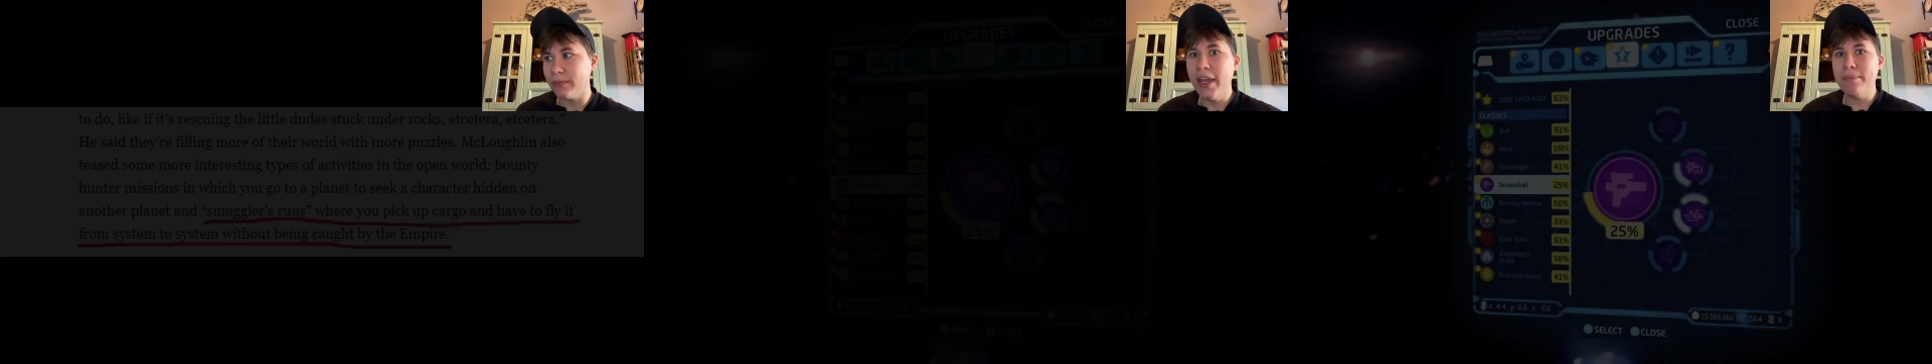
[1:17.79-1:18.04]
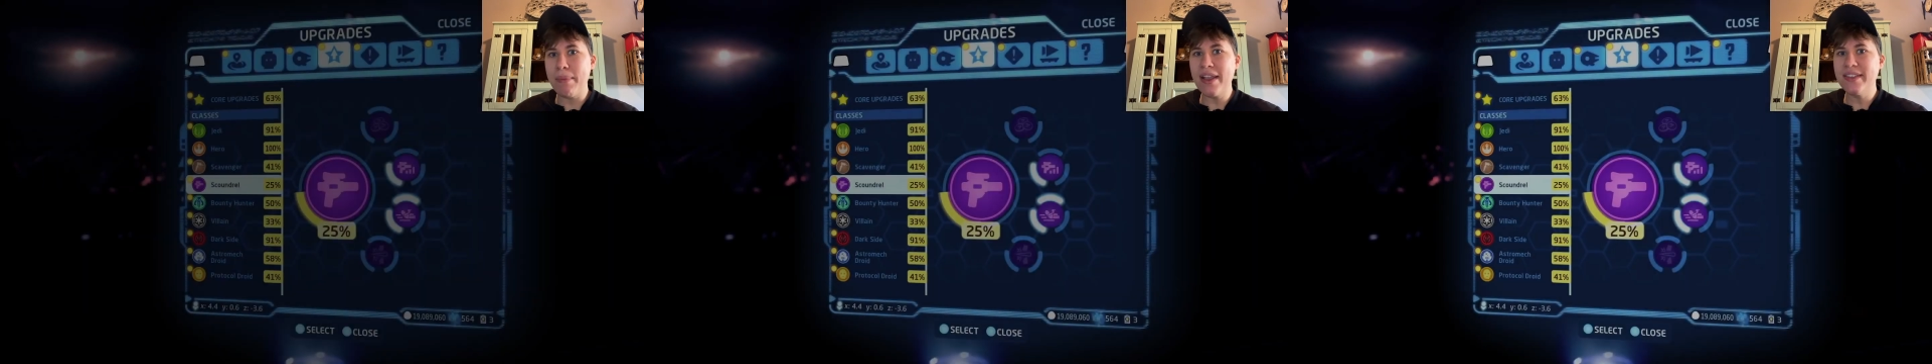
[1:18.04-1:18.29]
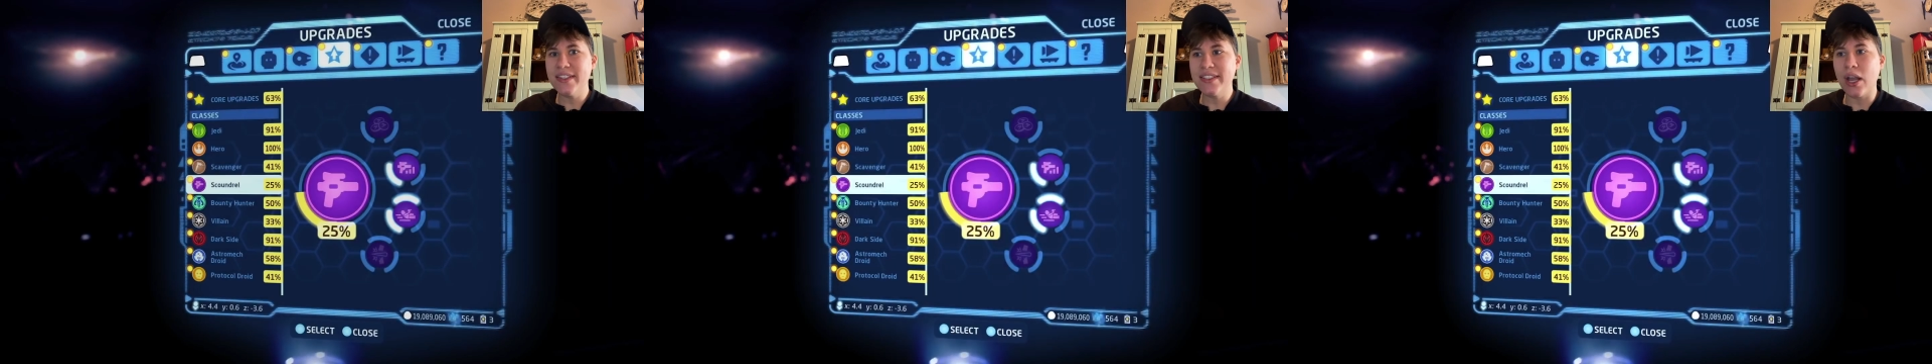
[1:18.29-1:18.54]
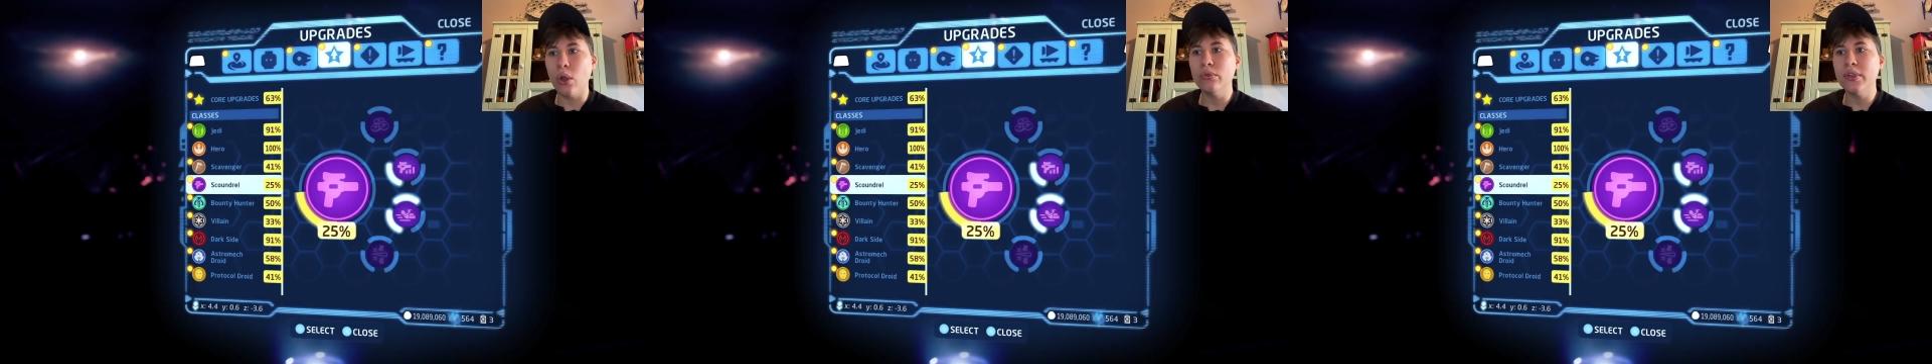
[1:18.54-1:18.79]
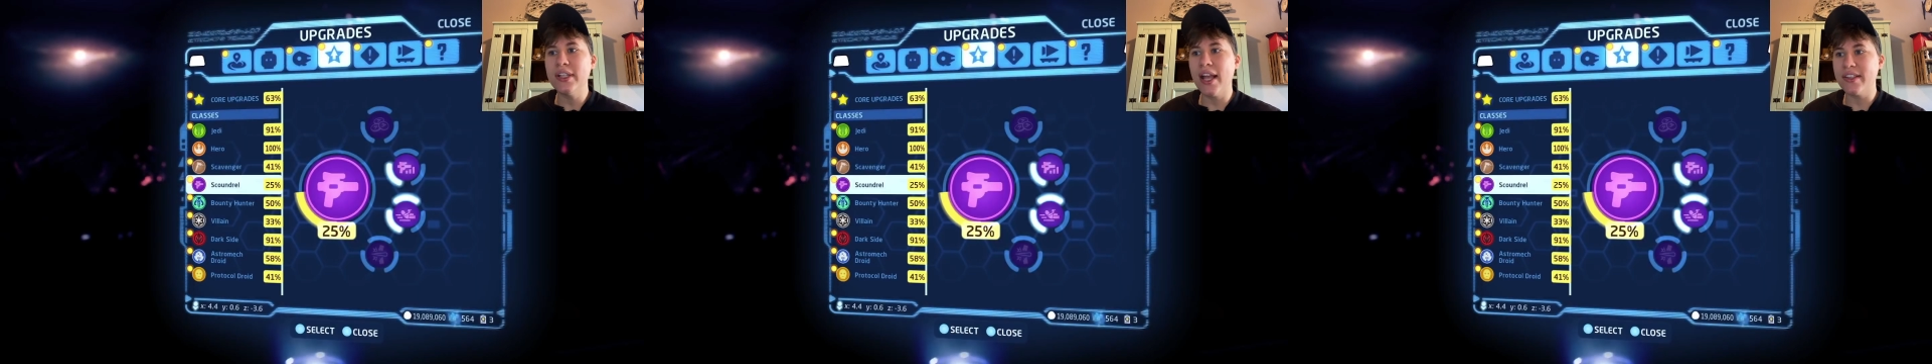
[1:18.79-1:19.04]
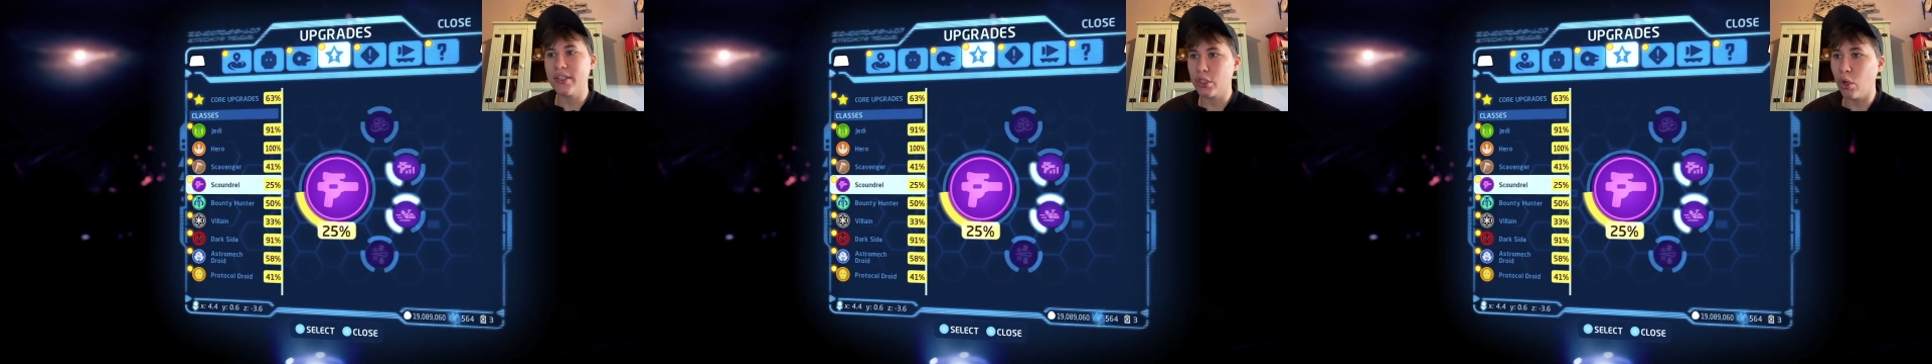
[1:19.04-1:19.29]
It makes the Scoundrel
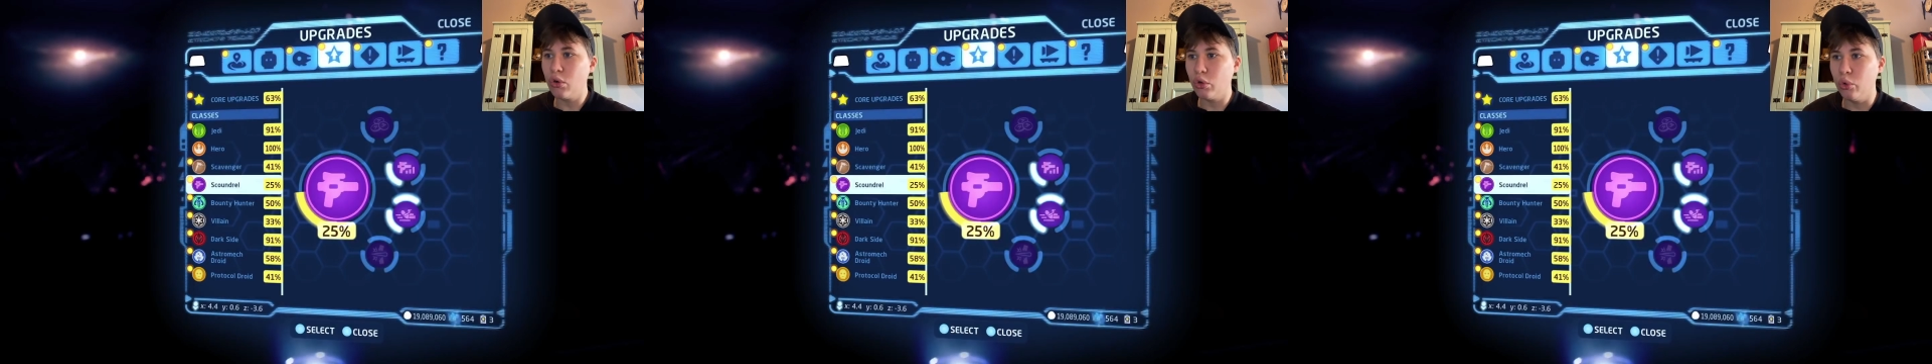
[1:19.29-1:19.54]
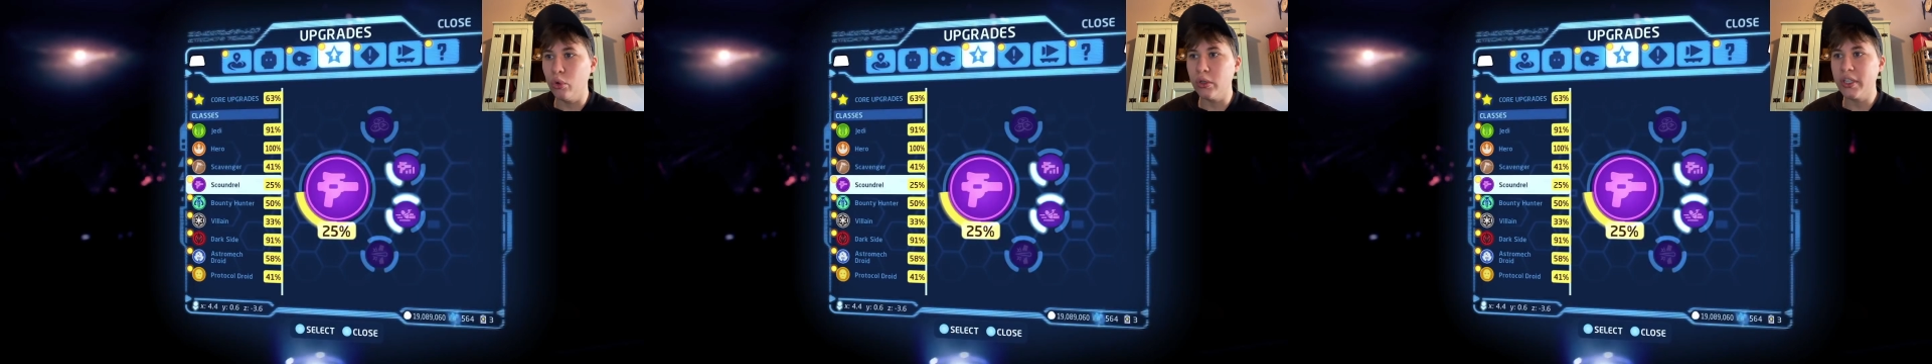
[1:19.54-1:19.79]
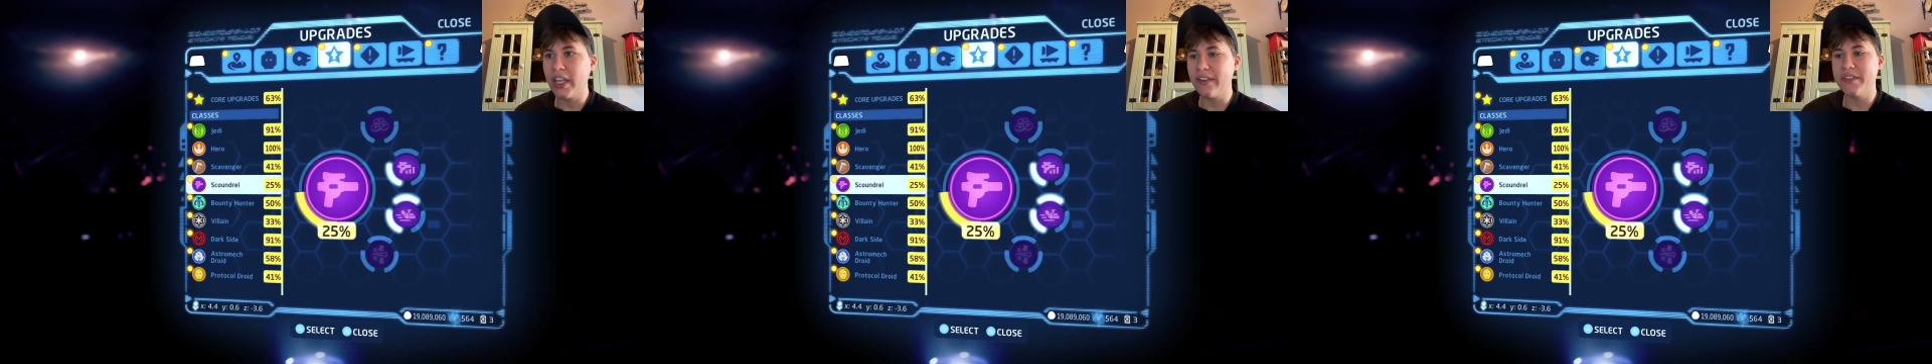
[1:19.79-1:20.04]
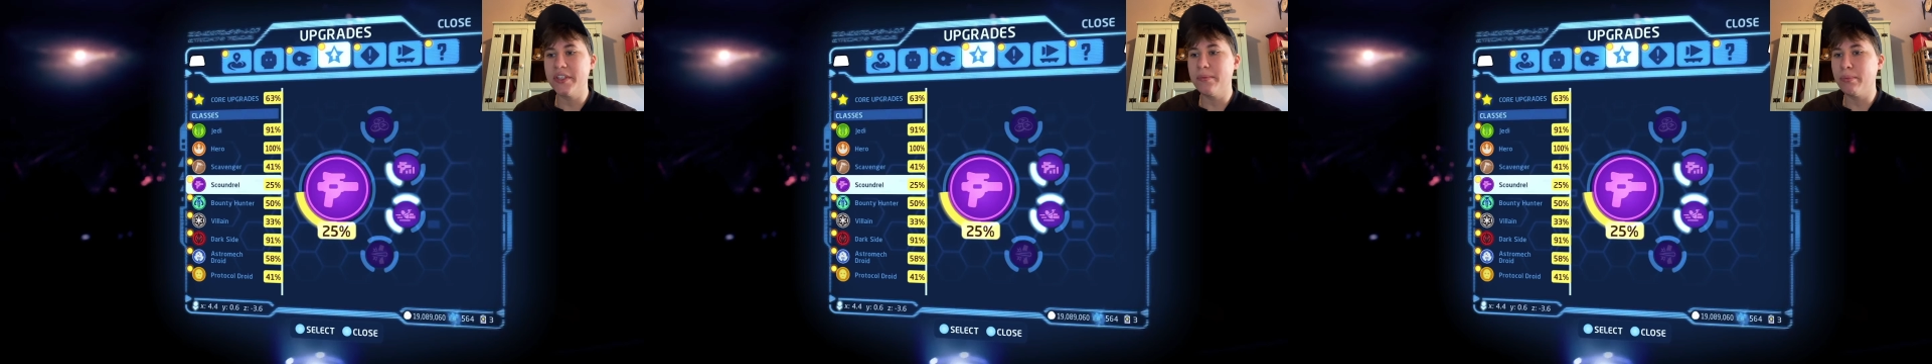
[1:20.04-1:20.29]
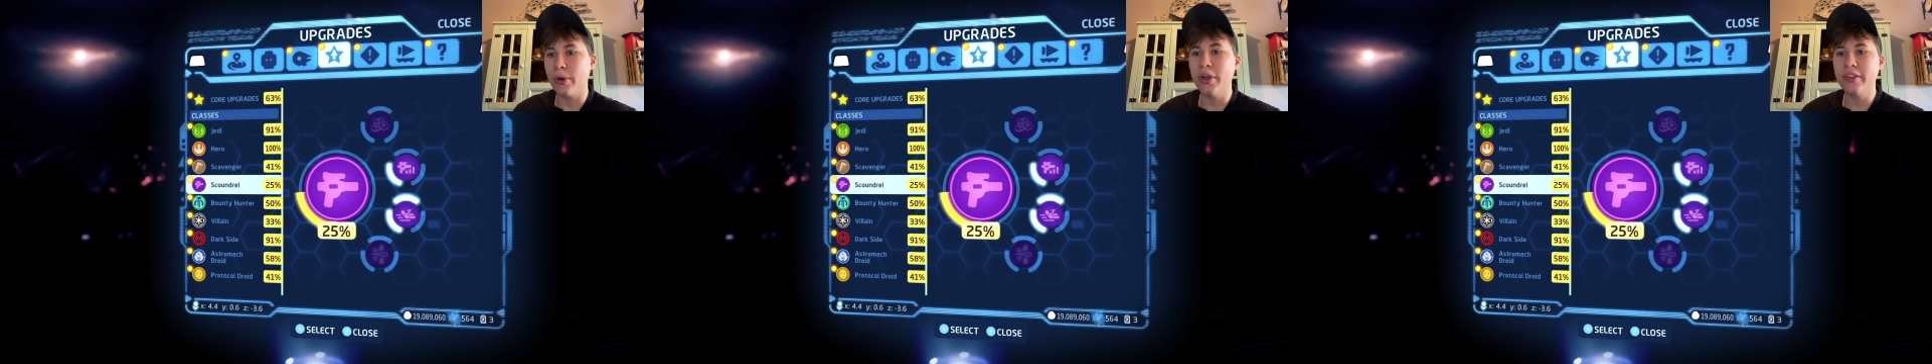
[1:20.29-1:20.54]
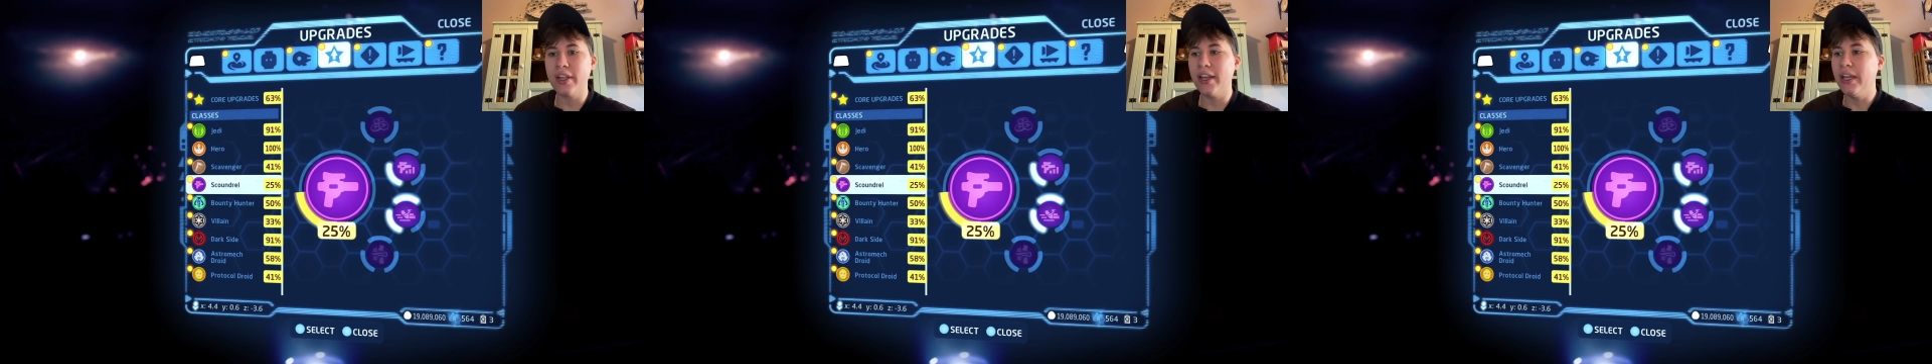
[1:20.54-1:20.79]
class so cool, it gives it a
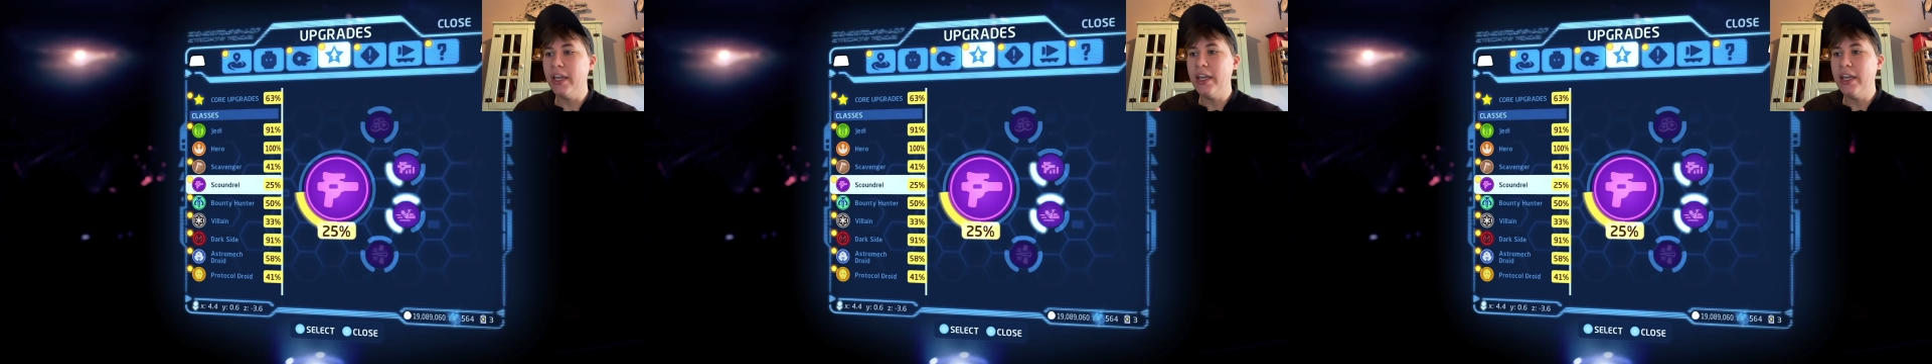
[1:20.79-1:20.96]
perk that